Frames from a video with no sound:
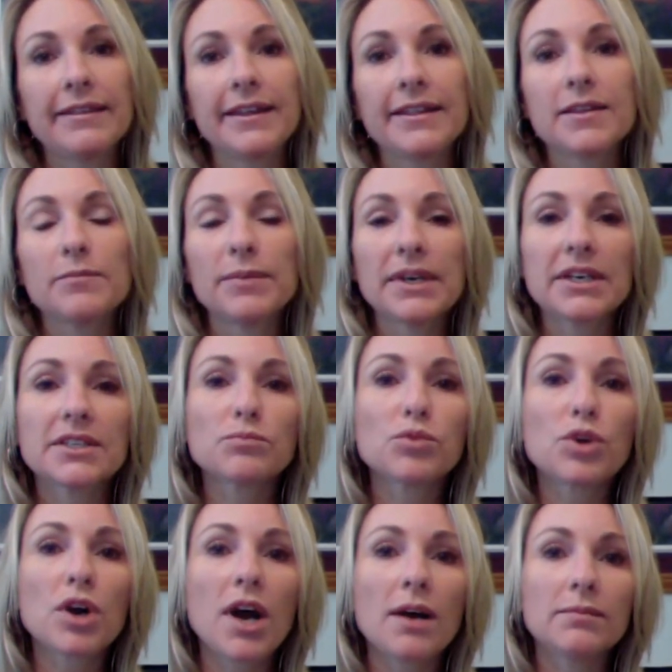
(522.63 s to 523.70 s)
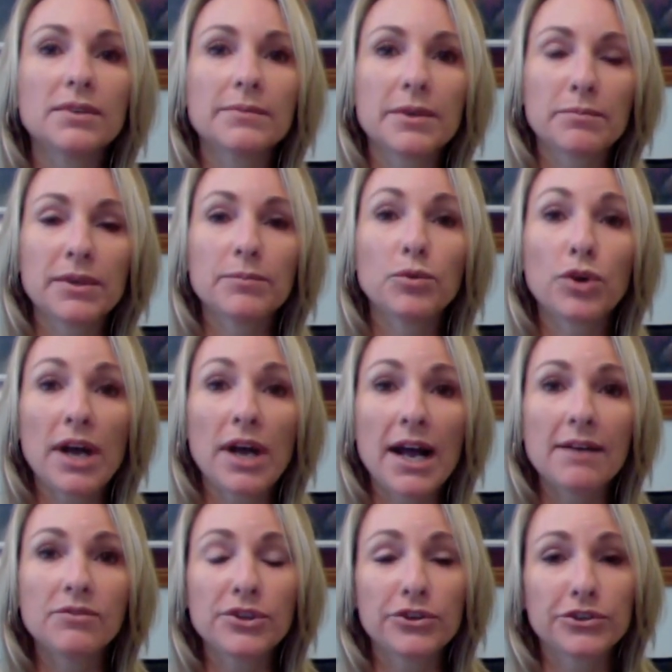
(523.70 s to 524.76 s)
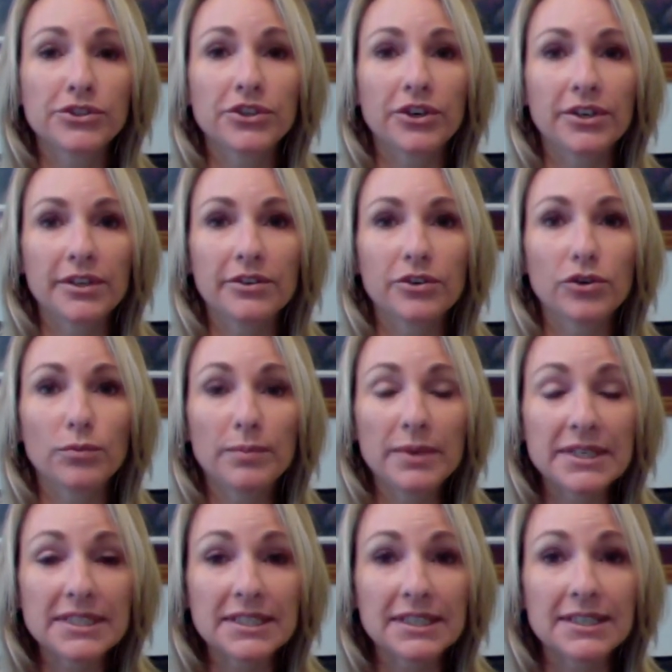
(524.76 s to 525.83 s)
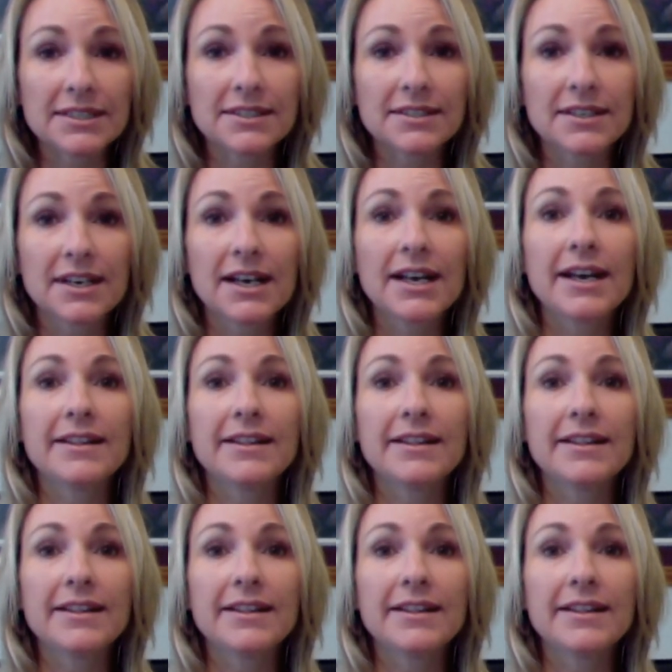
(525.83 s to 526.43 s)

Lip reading: I think the biggest problem that people have when they're starting their own business,